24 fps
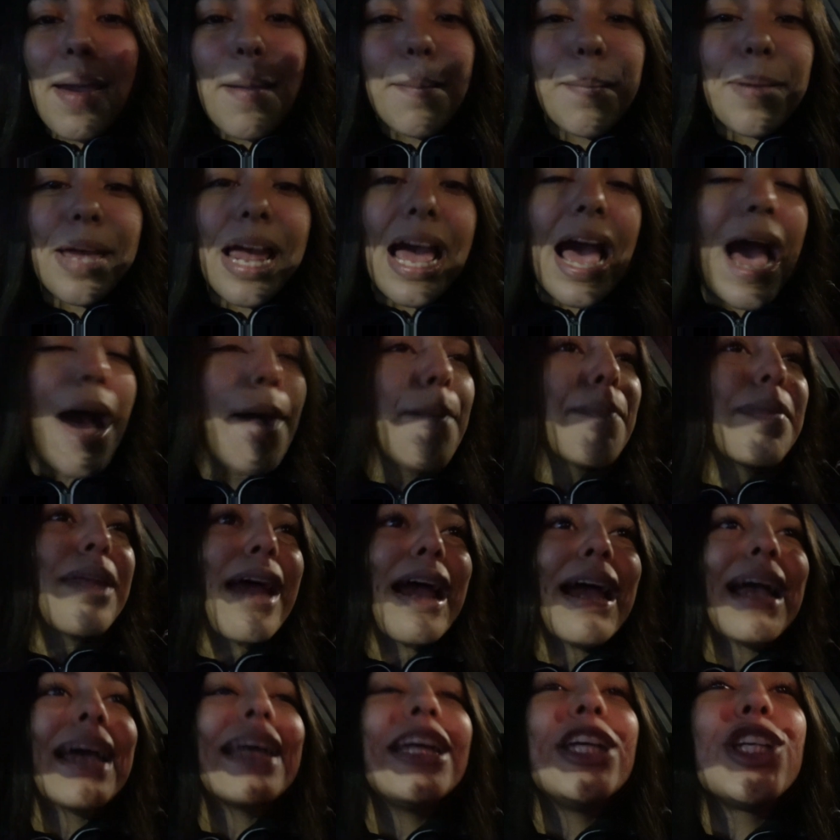but I'm
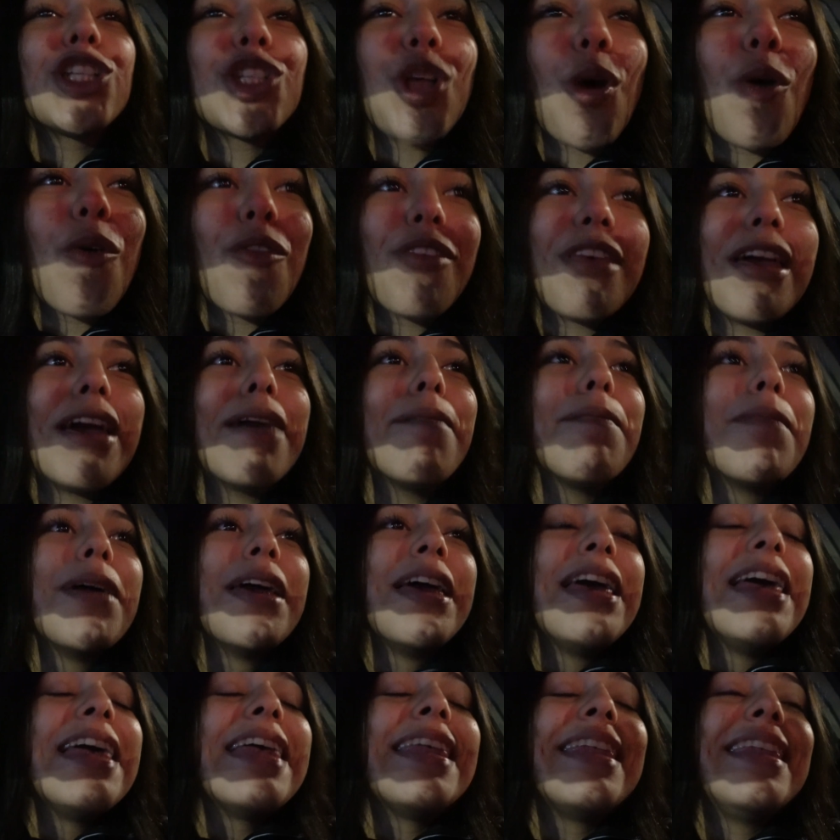not going to show them
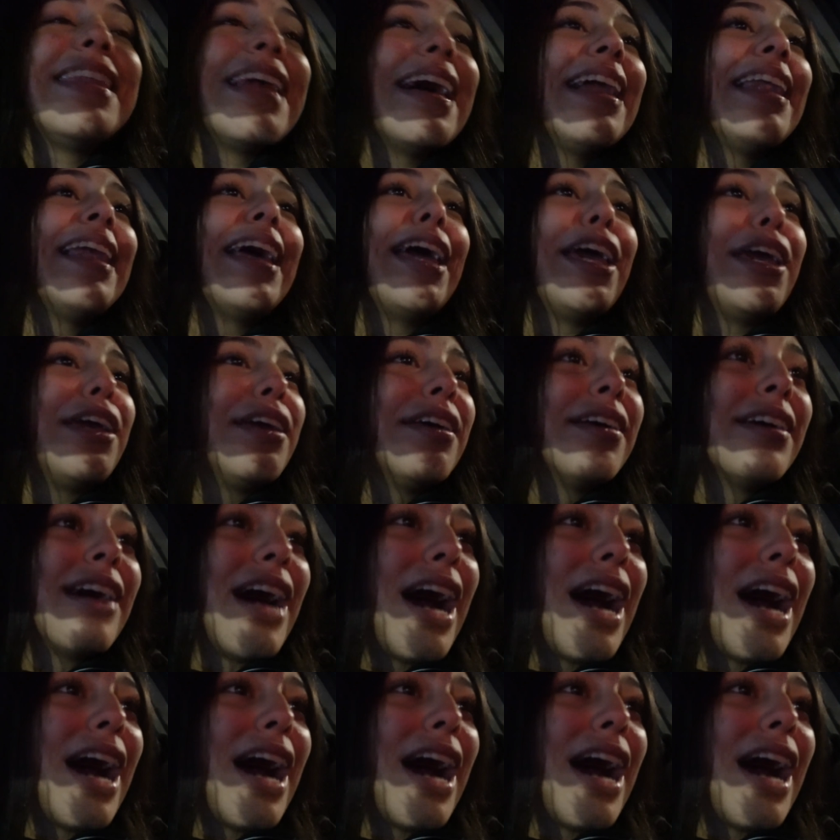that, like,